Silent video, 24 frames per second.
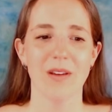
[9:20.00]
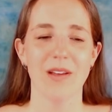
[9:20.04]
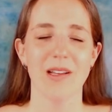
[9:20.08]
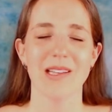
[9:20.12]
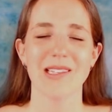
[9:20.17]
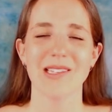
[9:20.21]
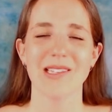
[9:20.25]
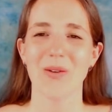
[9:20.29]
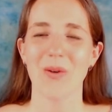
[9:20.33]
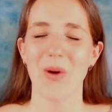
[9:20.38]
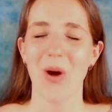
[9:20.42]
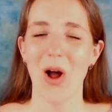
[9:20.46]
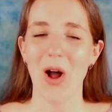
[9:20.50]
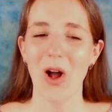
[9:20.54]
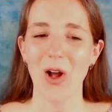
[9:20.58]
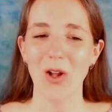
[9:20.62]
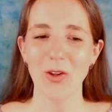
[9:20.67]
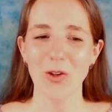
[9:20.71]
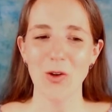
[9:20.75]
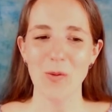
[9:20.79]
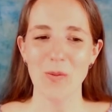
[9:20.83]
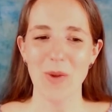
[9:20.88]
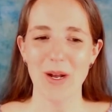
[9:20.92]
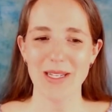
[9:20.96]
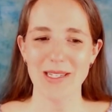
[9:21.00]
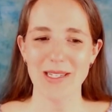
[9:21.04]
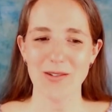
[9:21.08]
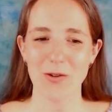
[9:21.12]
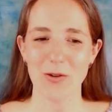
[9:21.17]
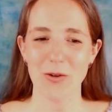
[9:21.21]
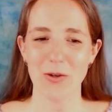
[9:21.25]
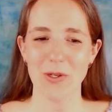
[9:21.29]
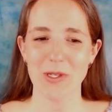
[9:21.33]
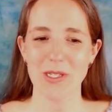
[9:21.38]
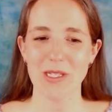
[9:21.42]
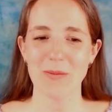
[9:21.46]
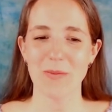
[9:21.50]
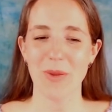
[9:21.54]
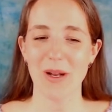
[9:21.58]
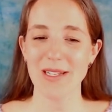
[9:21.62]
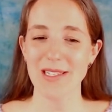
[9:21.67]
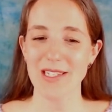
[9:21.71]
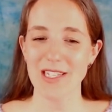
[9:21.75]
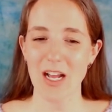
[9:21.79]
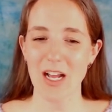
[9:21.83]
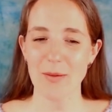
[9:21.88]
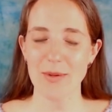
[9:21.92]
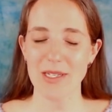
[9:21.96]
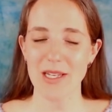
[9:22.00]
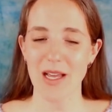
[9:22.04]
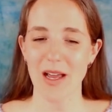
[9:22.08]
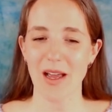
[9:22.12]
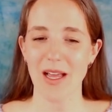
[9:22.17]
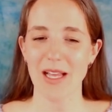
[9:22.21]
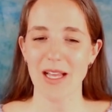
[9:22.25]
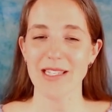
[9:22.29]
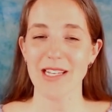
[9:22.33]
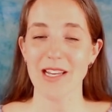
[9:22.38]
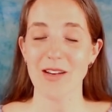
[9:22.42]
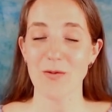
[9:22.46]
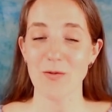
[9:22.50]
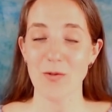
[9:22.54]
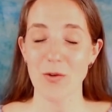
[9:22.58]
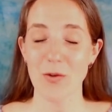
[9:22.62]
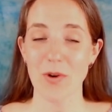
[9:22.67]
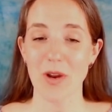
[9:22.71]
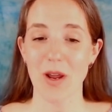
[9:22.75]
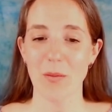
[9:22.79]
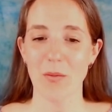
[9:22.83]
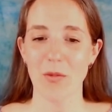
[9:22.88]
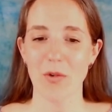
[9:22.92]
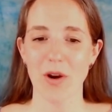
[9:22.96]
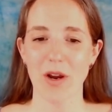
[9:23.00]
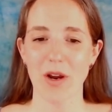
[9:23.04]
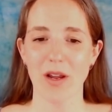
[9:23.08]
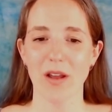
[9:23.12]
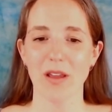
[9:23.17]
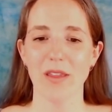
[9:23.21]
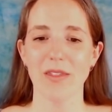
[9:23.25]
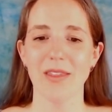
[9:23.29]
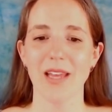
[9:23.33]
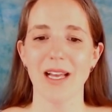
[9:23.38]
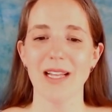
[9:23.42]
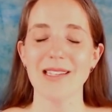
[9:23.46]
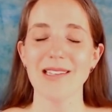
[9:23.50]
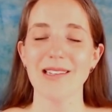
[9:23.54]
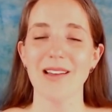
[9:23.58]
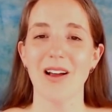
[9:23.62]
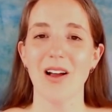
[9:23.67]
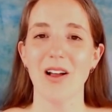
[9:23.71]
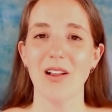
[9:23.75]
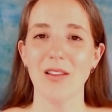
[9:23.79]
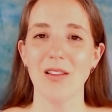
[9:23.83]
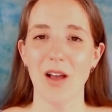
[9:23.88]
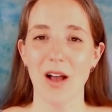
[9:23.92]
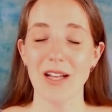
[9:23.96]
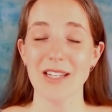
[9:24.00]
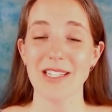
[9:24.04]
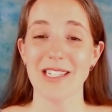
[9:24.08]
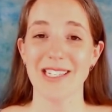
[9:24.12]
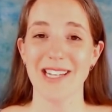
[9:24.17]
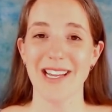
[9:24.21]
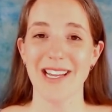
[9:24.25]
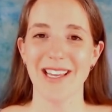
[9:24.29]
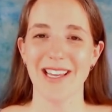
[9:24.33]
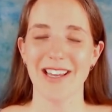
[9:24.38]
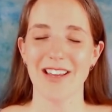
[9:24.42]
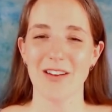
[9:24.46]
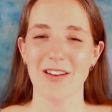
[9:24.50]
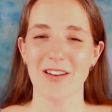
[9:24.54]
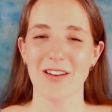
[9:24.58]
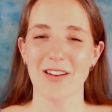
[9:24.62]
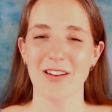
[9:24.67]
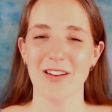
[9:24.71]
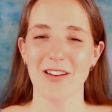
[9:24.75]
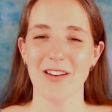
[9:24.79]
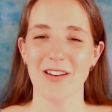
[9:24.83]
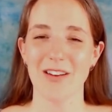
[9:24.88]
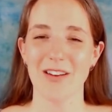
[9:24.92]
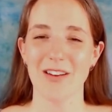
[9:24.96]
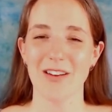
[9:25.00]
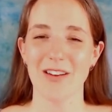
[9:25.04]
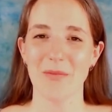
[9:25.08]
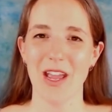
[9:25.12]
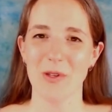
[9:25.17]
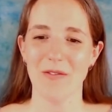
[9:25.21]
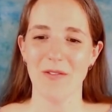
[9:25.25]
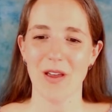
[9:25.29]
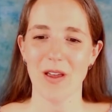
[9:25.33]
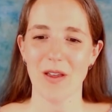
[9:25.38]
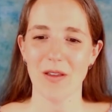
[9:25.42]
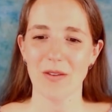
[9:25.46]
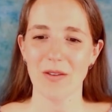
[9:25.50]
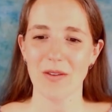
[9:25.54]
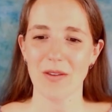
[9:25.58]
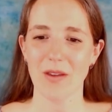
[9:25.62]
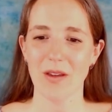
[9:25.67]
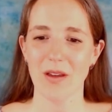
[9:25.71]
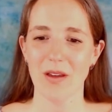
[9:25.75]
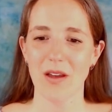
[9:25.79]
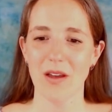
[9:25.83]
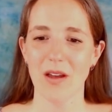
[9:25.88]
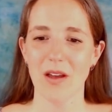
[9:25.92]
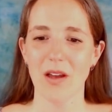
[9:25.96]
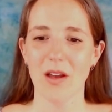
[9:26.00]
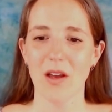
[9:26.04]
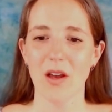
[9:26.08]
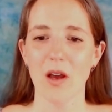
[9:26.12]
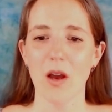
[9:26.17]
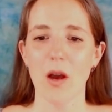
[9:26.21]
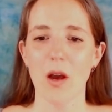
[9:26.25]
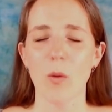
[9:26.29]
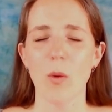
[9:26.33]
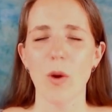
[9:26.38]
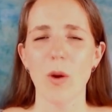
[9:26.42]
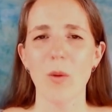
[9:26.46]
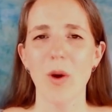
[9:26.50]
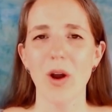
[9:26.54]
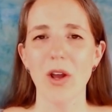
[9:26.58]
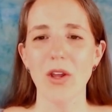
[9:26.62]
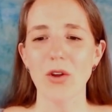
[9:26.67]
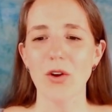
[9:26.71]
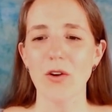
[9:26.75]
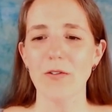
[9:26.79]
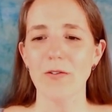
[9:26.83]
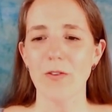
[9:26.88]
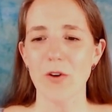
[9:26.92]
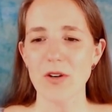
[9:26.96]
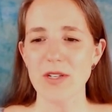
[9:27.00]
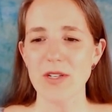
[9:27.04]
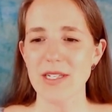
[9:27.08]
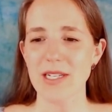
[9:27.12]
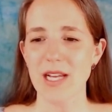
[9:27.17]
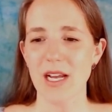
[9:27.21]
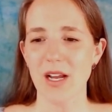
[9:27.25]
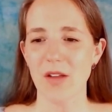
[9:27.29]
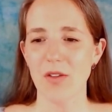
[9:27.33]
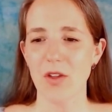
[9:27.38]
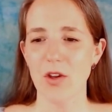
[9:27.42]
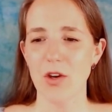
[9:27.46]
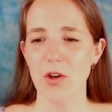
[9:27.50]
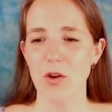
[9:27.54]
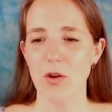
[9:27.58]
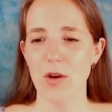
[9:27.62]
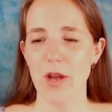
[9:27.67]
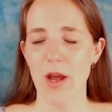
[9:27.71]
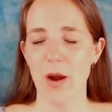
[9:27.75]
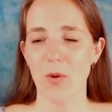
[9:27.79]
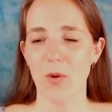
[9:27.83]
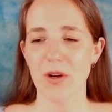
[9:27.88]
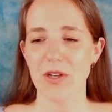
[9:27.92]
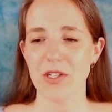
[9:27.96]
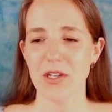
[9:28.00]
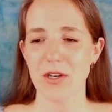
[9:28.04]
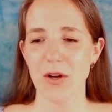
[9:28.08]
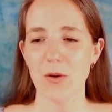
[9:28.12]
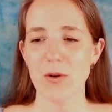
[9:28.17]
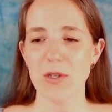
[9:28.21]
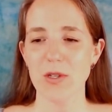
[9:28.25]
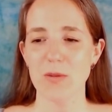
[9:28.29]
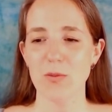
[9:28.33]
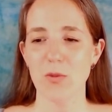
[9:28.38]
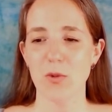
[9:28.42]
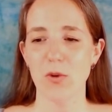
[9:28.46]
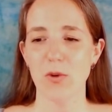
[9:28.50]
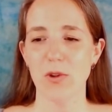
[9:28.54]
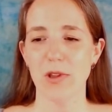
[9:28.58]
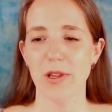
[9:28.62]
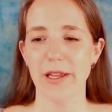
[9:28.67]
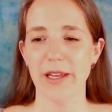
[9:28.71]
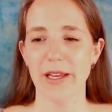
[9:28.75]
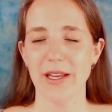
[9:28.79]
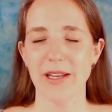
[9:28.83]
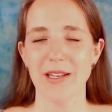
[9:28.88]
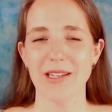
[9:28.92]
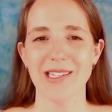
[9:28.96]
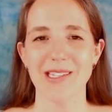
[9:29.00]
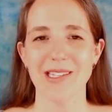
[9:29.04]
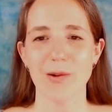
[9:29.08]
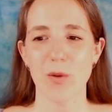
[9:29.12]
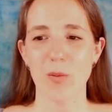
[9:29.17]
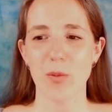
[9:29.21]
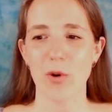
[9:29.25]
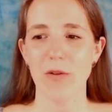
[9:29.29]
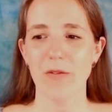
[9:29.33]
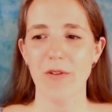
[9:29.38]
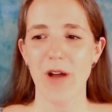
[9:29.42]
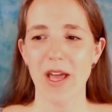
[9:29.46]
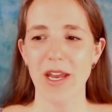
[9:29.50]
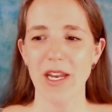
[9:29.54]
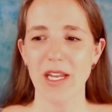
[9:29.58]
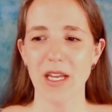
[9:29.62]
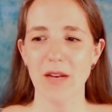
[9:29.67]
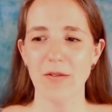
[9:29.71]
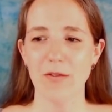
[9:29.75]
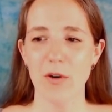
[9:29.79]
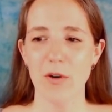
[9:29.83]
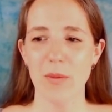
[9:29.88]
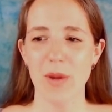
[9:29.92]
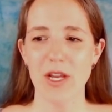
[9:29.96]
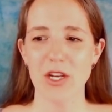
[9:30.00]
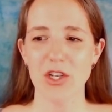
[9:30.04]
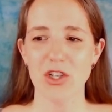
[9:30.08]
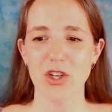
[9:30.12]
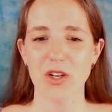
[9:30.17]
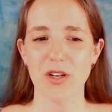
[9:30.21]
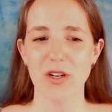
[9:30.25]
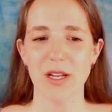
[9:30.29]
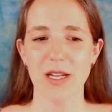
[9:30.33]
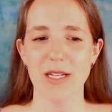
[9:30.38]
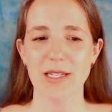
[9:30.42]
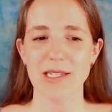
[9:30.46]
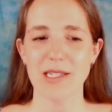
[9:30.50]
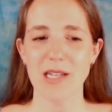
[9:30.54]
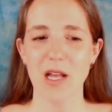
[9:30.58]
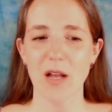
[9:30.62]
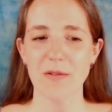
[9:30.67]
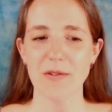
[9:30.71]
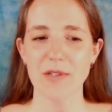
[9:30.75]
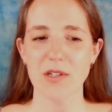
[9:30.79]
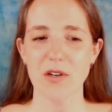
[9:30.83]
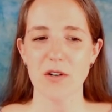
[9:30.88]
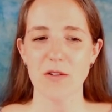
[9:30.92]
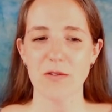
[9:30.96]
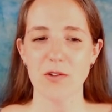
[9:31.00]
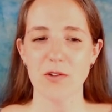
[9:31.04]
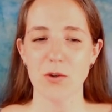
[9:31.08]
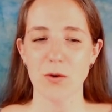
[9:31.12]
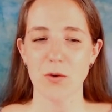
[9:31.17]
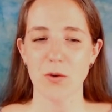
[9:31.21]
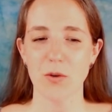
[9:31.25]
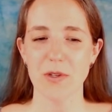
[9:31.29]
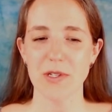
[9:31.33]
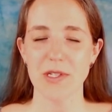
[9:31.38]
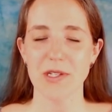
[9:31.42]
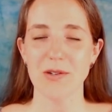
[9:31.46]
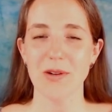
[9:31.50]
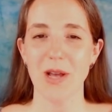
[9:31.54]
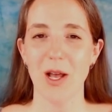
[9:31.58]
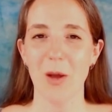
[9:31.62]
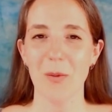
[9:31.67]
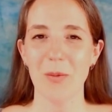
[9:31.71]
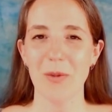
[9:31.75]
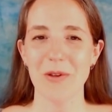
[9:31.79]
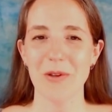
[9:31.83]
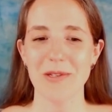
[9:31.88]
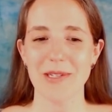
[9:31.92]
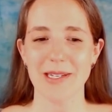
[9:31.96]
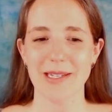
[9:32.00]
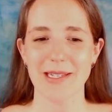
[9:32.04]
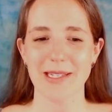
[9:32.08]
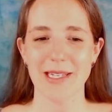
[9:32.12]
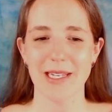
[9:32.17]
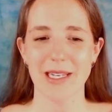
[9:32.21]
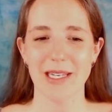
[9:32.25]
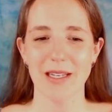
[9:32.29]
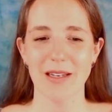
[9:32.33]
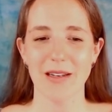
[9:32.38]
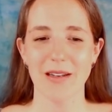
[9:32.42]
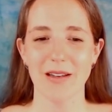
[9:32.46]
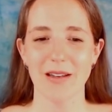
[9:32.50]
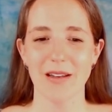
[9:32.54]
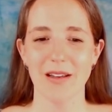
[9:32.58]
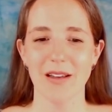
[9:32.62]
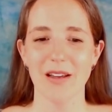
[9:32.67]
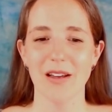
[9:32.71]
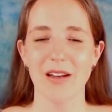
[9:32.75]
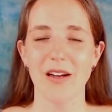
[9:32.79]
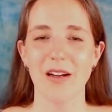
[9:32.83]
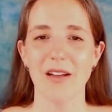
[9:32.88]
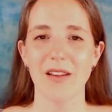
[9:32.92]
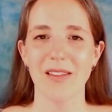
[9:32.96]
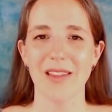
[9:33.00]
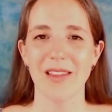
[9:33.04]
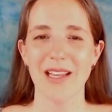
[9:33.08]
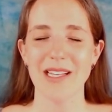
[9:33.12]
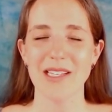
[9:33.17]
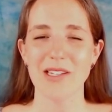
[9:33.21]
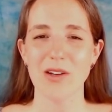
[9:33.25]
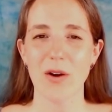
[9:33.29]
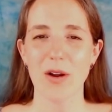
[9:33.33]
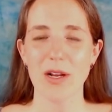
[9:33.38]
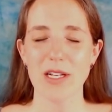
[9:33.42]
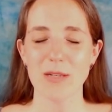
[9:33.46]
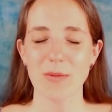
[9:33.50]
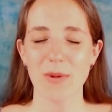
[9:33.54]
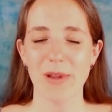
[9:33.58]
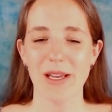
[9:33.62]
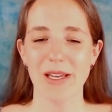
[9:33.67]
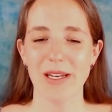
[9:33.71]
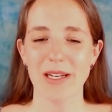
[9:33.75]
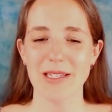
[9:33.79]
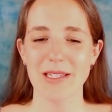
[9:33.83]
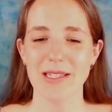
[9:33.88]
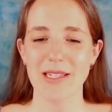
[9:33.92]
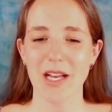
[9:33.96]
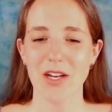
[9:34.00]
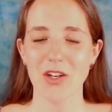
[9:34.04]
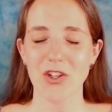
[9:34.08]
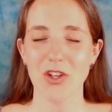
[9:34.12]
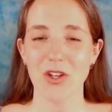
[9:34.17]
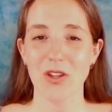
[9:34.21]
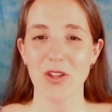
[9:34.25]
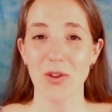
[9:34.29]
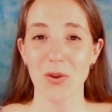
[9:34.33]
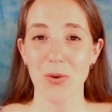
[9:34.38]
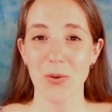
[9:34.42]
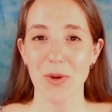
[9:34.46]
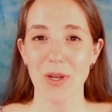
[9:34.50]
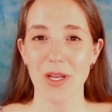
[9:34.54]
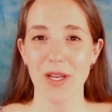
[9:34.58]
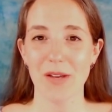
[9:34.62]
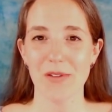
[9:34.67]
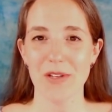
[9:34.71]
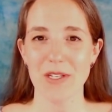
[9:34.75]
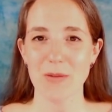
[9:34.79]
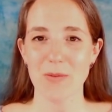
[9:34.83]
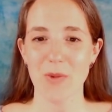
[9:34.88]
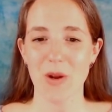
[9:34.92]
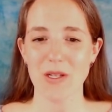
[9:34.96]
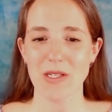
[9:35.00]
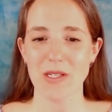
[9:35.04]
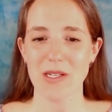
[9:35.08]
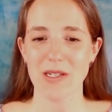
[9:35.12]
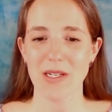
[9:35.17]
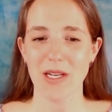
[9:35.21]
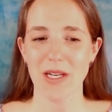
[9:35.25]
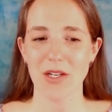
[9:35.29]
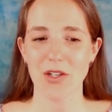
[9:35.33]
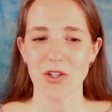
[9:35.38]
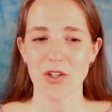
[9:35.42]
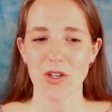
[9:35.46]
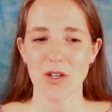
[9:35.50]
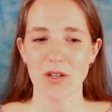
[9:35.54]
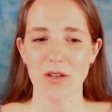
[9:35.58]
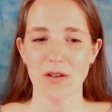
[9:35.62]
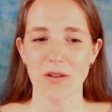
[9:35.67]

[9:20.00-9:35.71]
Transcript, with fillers: So all new bus routes, bus stop signs, and route numbering. That's a lot to take in by April 25th. We want your first day on the new network to go smoothly, so we're providing information and self-serve tools to help you succeed. These are explained in Section 3 of this presentation.